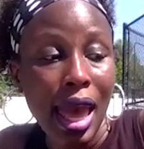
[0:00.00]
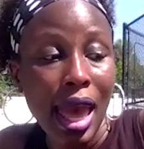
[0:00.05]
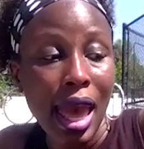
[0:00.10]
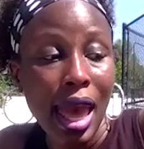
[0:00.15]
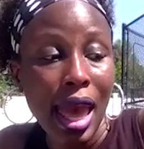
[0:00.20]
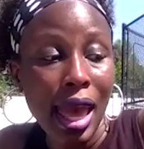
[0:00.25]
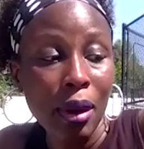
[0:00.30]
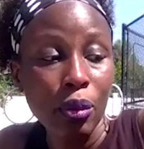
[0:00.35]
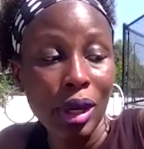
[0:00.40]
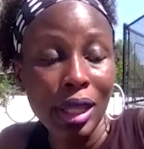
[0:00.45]

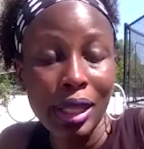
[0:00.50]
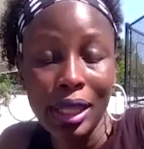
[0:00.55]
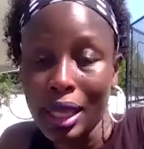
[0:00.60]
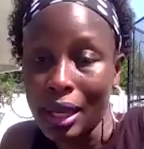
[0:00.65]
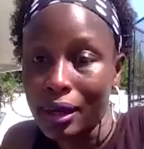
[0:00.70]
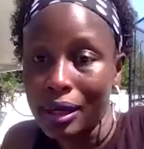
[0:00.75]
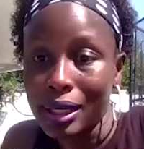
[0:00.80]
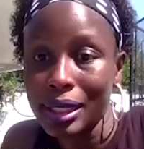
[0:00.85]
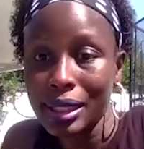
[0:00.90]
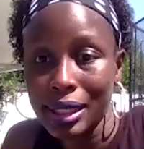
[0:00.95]
And when
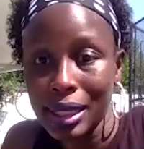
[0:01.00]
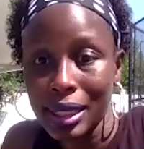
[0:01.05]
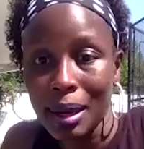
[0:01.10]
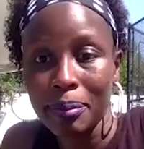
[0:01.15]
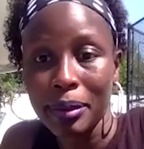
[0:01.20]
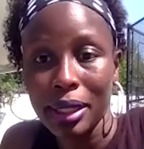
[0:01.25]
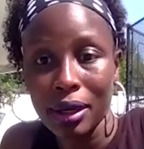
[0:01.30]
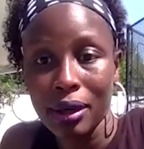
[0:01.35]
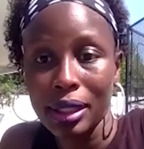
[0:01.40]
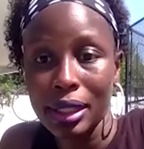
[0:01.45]
there is
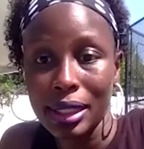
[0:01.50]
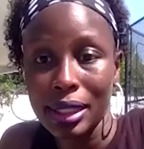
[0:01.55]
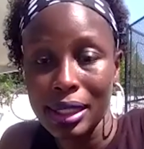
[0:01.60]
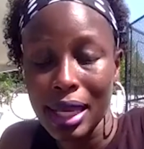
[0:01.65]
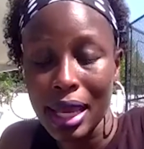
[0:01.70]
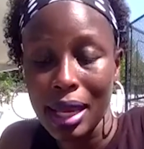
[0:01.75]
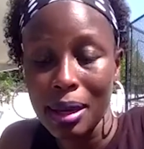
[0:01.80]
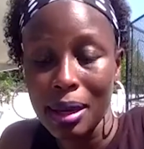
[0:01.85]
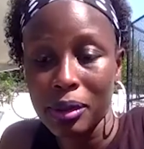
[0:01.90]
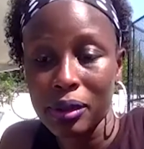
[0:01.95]
something on the
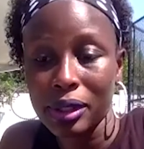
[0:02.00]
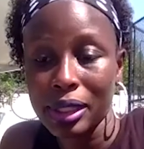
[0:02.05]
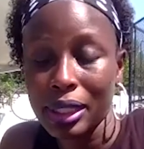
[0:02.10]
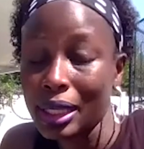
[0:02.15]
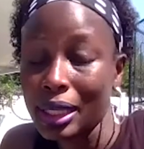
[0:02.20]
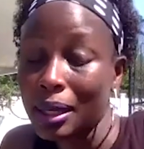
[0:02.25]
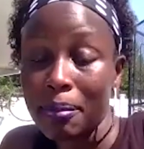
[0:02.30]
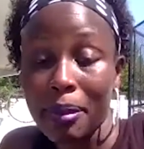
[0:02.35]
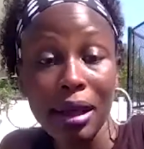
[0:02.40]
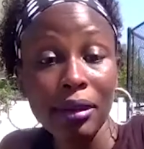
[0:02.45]
table,
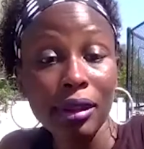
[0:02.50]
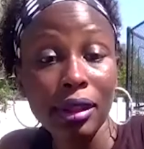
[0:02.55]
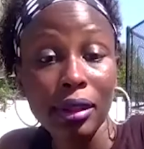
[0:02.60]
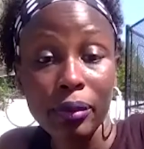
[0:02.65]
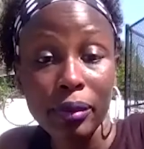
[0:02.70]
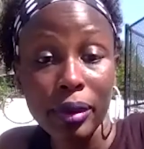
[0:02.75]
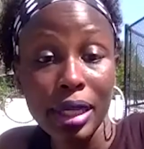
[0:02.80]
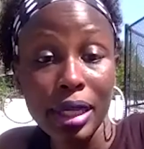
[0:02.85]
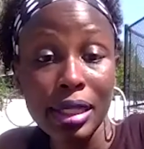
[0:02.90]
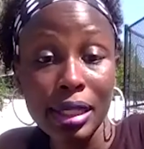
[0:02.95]
think about the
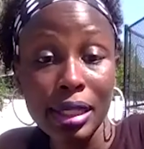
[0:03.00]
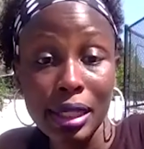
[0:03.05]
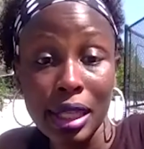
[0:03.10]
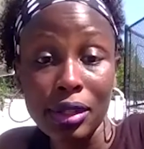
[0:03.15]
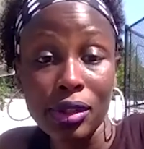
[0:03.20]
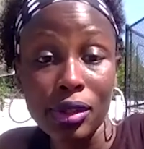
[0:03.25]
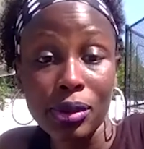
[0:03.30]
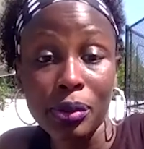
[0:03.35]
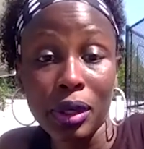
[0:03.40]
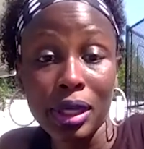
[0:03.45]
risk
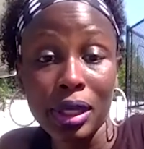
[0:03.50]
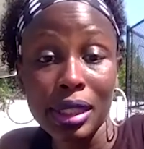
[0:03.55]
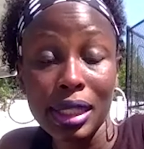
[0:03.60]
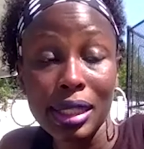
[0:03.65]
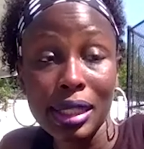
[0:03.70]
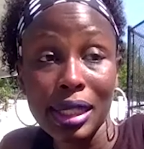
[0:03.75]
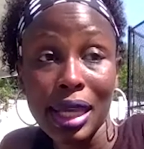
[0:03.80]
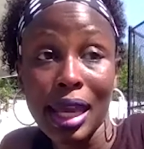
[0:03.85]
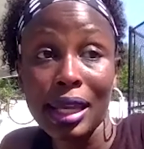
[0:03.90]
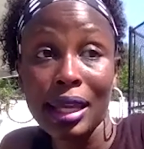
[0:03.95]
that you want to
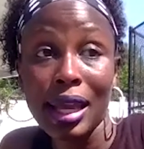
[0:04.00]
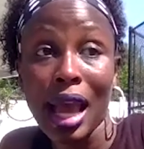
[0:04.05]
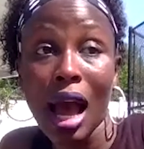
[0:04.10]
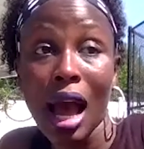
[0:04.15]
take.